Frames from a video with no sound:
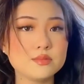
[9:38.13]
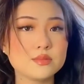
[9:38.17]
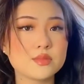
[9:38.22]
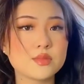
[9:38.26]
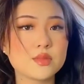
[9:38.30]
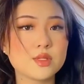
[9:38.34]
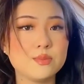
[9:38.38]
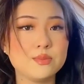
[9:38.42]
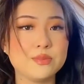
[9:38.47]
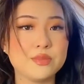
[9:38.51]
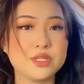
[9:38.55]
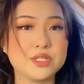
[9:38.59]

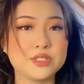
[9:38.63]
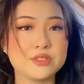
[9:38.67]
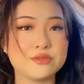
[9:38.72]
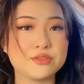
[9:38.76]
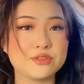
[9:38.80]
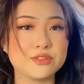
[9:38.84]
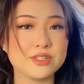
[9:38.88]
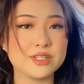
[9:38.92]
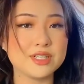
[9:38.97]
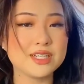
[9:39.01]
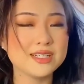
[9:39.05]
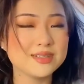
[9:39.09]

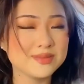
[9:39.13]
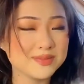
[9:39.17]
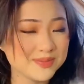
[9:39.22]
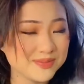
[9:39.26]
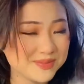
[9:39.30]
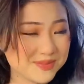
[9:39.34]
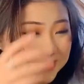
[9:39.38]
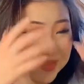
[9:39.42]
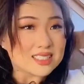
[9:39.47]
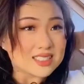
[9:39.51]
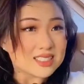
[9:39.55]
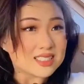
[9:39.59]
Beautiful.
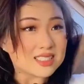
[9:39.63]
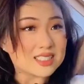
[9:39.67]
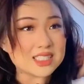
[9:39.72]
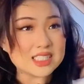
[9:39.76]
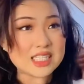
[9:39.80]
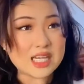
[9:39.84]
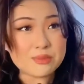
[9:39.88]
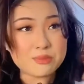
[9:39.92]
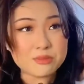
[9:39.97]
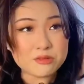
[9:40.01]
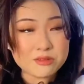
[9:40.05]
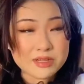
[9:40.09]

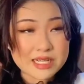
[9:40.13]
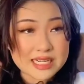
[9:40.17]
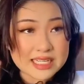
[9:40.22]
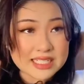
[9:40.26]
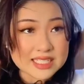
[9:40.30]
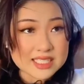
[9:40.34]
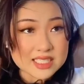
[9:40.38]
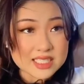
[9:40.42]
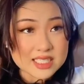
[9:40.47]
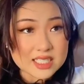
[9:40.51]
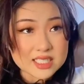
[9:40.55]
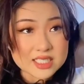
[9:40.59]

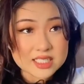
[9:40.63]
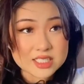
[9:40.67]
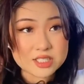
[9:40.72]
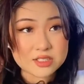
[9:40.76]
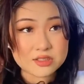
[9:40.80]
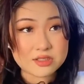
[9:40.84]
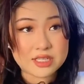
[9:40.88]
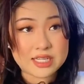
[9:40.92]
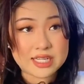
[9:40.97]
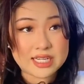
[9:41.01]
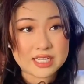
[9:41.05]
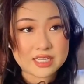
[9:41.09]
Separate
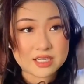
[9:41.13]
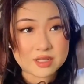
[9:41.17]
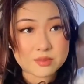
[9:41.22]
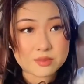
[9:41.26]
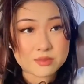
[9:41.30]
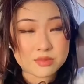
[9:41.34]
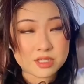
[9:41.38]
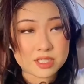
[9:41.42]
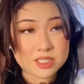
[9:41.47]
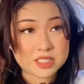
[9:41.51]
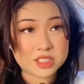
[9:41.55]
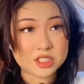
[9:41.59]
your hair,
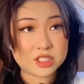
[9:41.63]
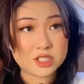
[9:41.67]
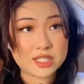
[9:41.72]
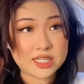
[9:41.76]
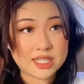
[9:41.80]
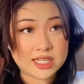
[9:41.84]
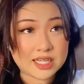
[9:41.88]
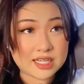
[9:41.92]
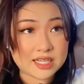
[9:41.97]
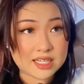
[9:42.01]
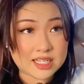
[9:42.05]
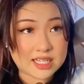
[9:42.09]
part your
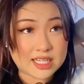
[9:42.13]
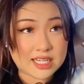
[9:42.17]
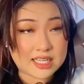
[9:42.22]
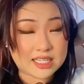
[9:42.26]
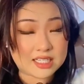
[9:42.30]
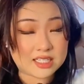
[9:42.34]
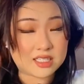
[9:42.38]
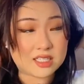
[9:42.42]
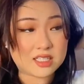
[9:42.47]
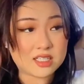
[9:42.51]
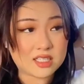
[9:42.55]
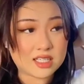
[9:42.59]
hair
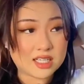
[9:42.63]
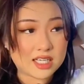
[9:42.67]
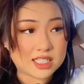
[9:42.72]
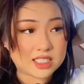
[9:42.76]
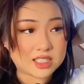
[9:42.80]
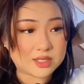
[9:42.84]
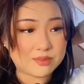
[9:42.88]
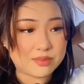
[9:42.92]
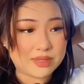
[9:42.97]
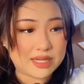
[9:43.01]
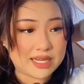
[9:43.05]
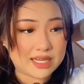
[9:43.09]
again at
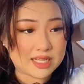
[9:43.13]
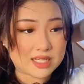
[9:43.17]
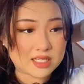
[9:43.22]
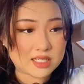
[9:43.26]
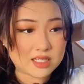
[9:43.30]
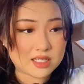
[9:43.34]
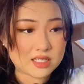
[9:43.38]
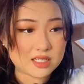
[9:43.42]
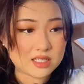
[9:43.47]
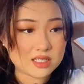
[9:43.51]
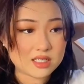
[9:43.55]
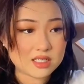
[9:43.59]
the back
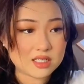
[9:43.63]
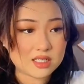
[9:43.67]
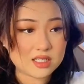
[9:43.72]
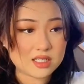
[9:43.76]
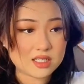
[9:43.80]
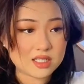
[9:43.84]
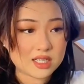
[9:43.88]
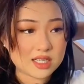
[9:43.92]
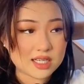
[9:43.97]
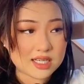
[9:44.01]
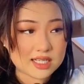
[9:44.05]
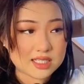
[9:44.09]

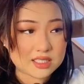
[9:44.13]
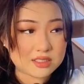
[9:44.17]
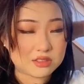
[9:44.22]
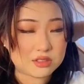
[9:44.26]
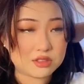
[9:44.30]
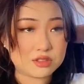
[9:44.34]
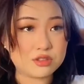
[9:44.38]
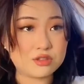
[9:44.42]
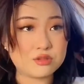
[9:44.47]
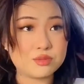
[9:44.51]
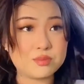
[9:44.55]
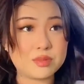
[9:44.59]
into
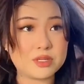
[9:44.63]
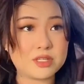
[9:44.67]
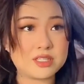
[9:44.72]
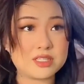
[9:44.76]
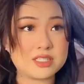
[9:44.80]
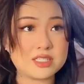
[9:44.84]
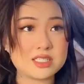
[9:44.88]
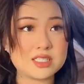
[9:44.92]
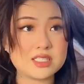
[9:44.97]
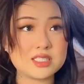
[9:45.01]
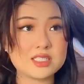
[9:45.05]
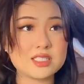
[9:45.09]
2
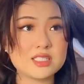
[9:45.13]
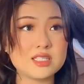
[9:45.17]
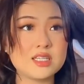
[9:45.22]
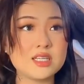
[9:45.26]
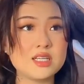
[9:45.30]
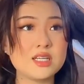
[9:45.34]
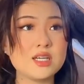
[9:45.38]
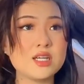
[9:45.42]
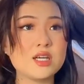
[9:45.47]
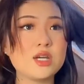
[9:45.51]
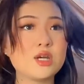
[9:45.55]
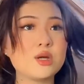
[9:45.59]
parts.
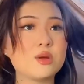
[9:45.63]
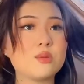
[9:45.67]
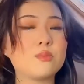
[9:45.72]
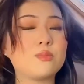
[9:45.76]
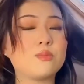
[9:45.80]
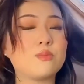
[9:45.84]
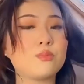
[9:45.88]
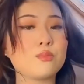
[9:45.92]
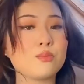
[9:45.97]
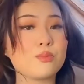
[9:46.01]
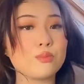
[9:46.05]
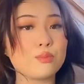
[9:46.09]

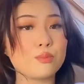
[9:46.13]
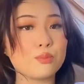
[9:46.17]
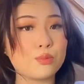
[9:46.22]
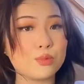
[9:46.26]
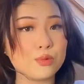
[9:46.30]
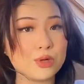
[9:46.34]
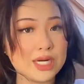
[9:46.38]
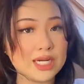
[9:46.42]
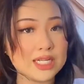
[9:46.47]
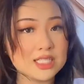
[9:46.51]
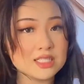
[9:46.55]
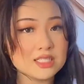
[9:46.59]

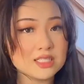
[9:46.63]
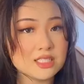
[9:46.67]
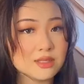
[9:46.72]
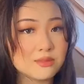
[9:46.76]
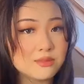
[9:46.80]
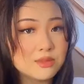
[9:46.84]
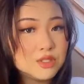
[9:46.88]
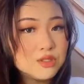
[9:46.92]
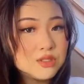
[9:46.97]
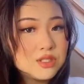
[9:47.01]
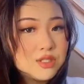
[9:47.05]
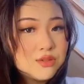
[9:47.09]
Bring
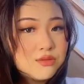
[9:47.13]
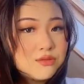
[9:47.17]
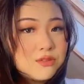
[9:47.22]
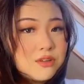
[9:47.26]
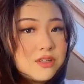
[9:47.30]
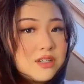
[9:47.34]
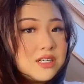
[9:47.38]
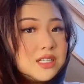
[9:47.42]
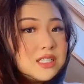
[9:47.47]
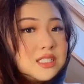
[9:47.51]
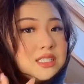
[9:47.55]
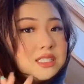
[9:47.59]
them to the
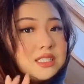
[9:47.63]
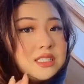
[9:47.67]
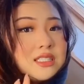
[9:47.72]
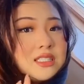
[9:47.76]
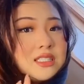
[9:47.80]
front.